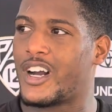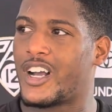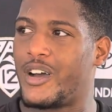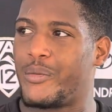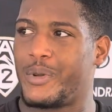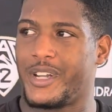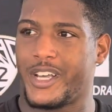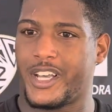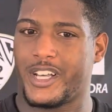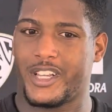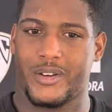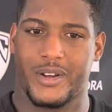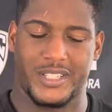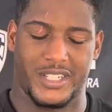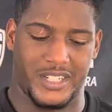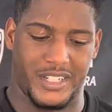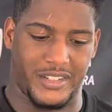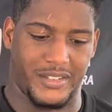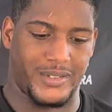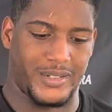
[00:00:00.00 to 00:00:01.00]
coming together as a
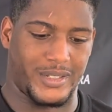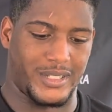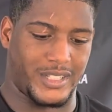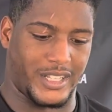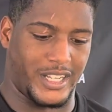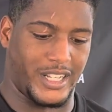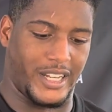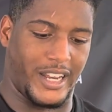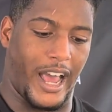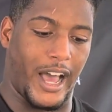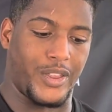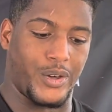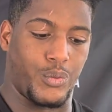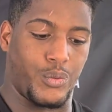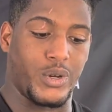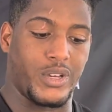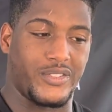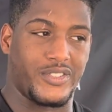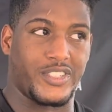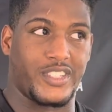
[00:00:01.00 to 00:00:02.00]
defense. And now that
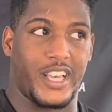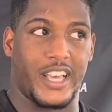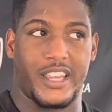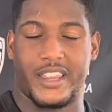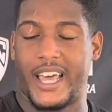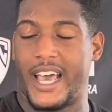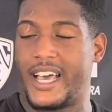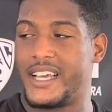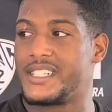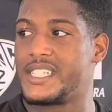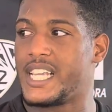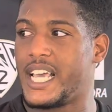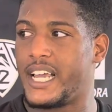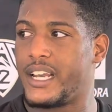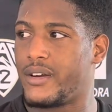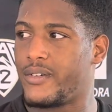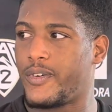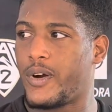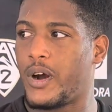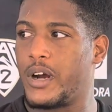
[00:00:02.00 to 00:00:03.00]
we've set that
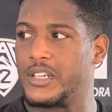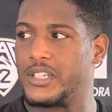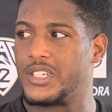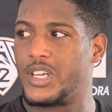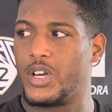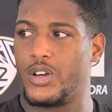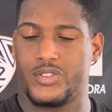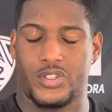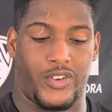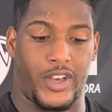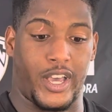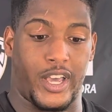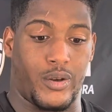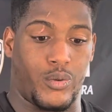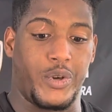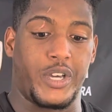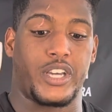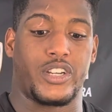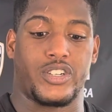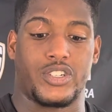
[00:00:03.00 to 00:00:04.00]
standard for ourselves of, hey,
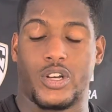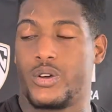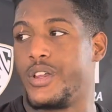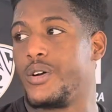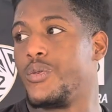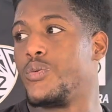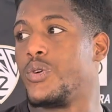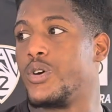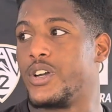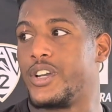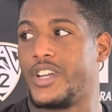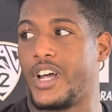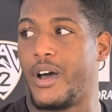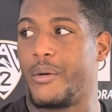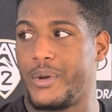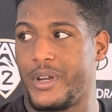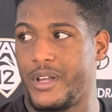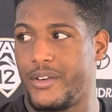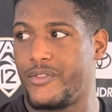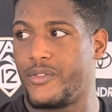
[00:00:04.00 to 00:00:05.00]
we can show that we're a
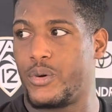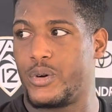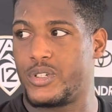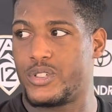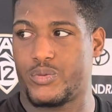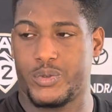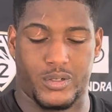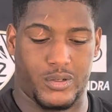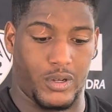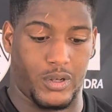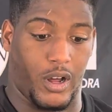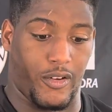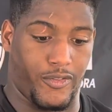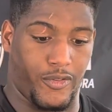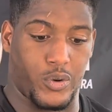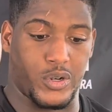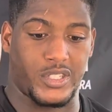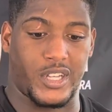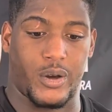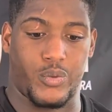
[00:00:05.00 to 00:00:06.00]
dominant force, we're a
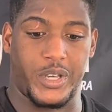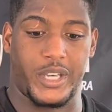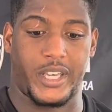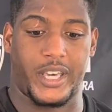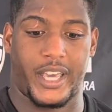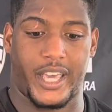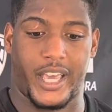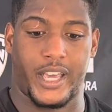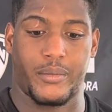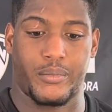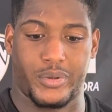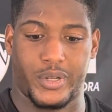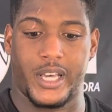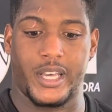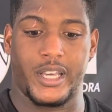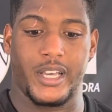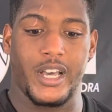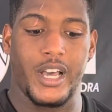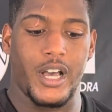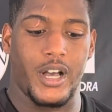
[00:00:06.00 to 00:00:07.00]
force that we can
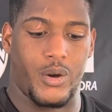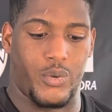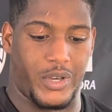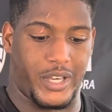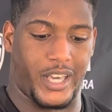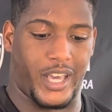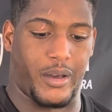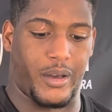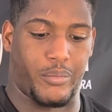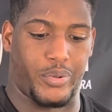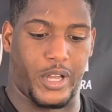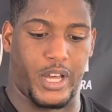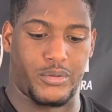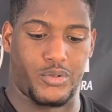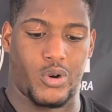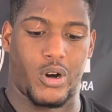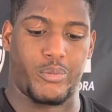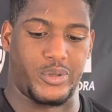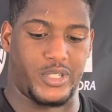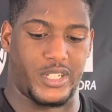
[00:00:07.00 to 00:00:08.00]
play up
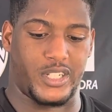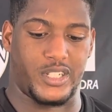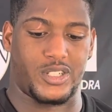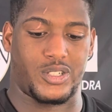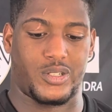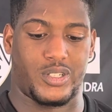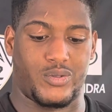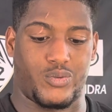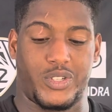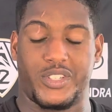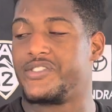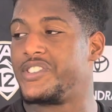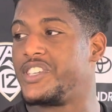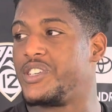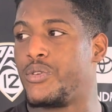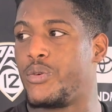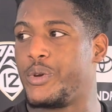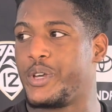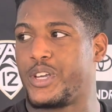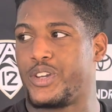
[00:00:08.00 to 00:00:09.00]
to our potential, and we see
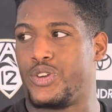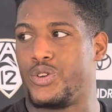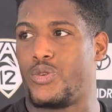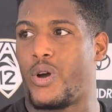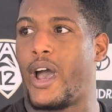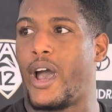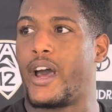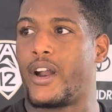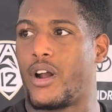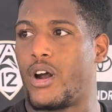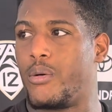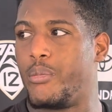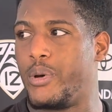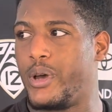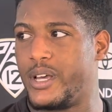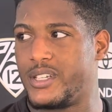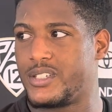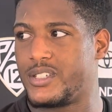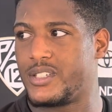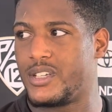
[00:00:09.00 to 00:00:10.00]
what we can do at our
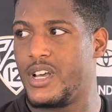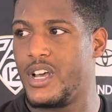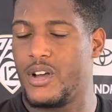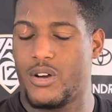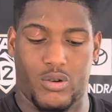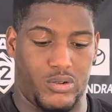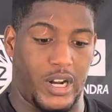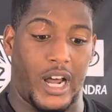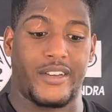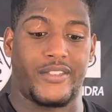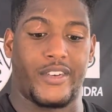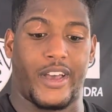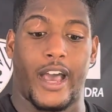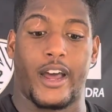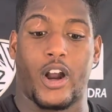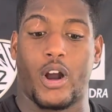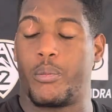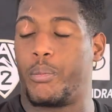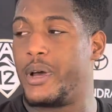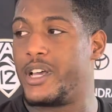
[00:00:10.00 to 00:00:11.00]
best. Well, not even at
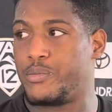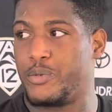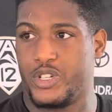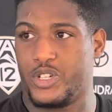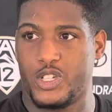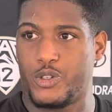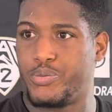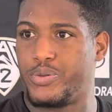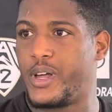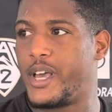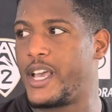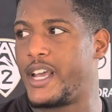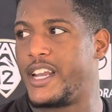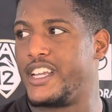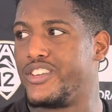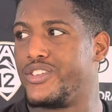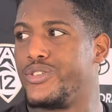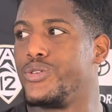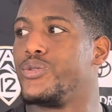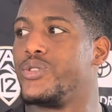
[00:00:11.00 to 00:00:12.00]
our best, but just playing
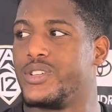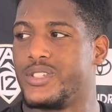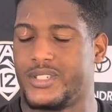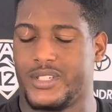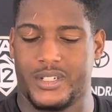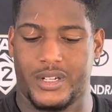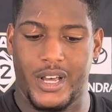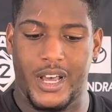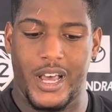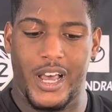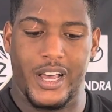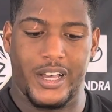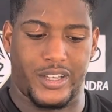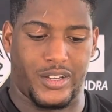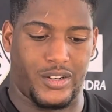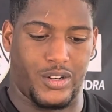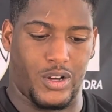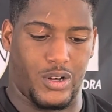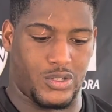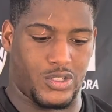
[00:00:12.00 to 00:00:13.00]
in unison, you
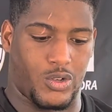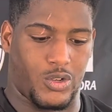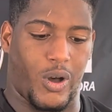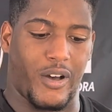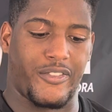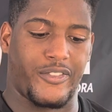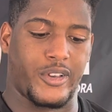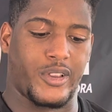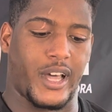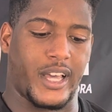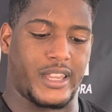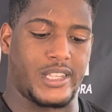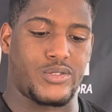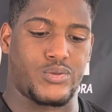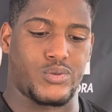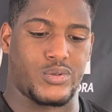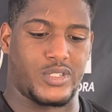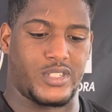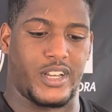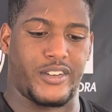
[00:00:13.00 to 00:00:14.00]
know. So I feel like
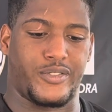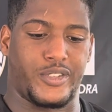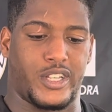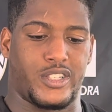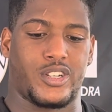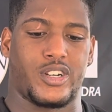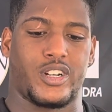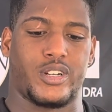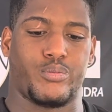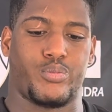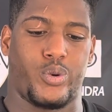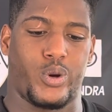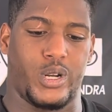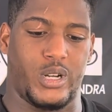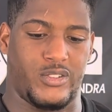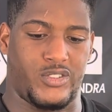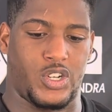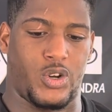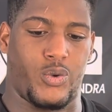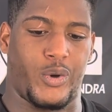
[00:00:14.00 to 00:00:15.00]
this was definitely a turning point
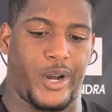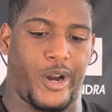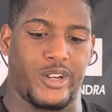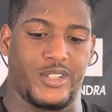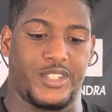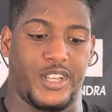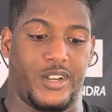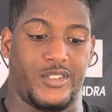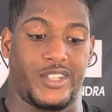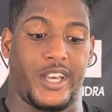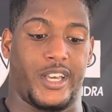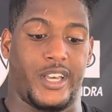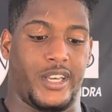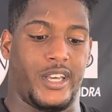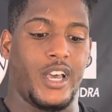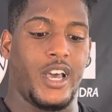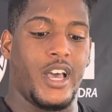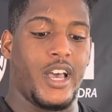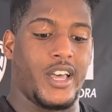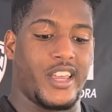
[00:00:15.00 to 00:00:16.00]
of showing ourselves, hey,
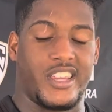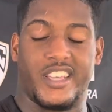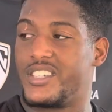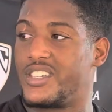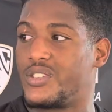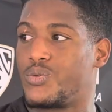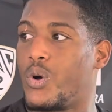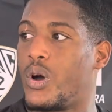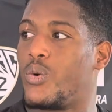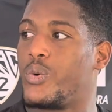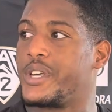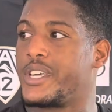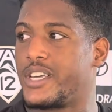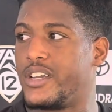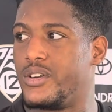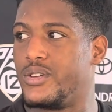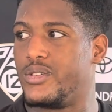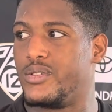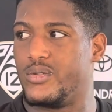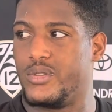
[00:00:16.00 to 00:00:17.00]
this is what we can
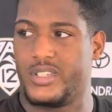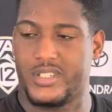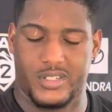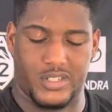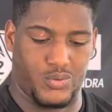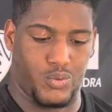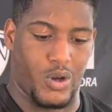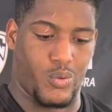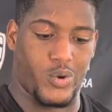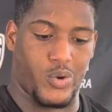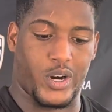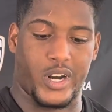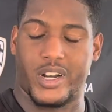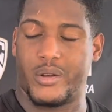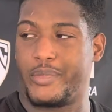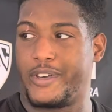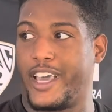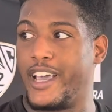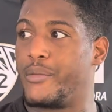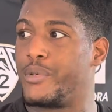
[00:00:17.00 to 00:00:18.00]
do, this is what we're going to
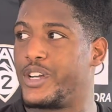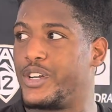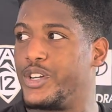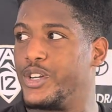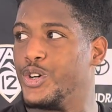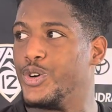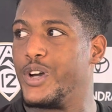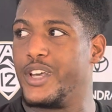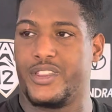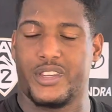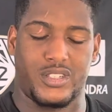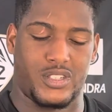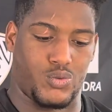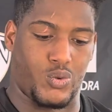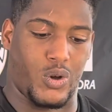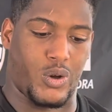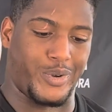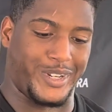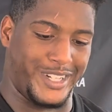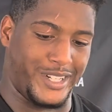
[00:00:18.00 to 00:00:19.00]
be able to do, and this is
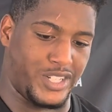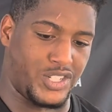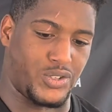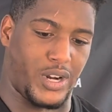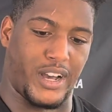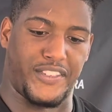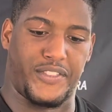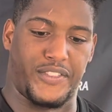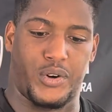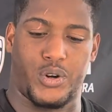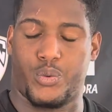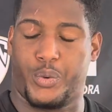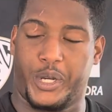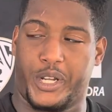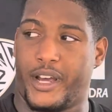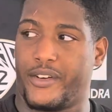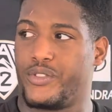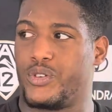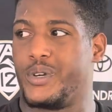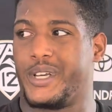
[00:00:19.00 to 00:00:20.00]
what we need to strive for week
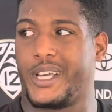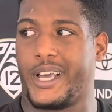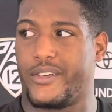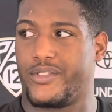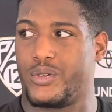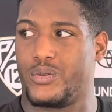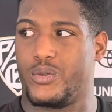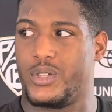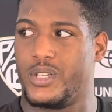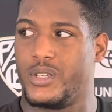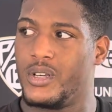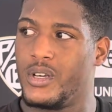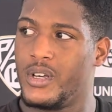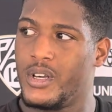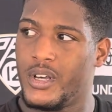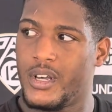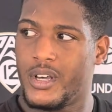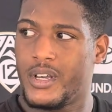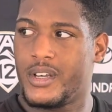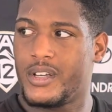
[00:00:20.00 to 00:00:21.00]
after week after week.
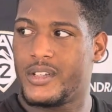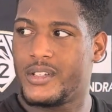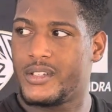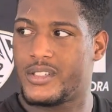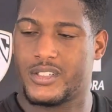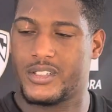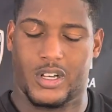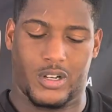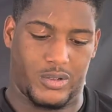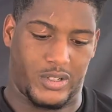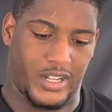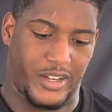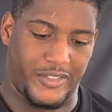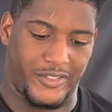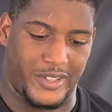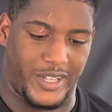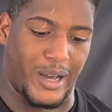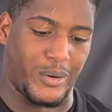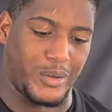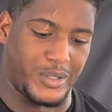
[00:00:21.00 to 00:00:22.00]
So
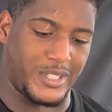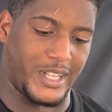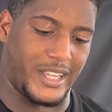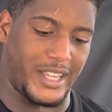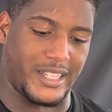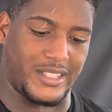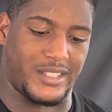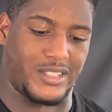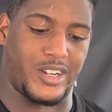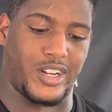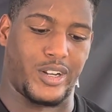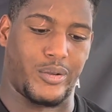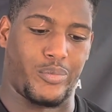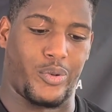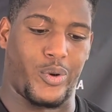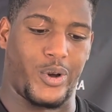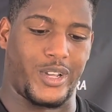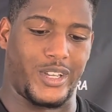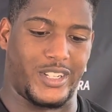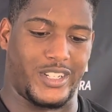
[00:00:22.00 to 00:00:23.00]
definitely I would say that's a turning
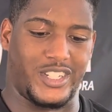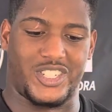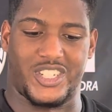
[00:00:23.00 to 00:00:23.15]
point, and it's